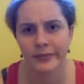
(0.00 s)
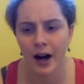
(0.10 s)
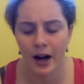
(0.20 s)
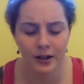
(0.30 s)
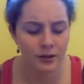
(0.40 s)

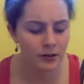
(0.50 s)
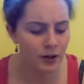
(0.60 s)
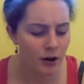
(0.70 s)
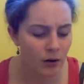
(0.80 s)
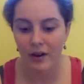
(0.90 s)
I don't
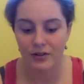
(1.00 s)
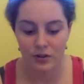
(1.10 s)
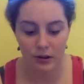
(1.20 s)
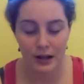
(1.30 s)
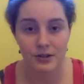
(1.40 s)
know.
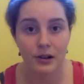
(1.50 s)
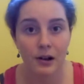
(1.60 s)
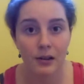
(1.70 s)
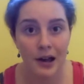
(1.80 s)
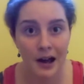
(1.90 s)
So that's
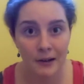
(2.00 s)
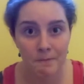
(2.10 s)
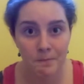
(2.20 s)
all that.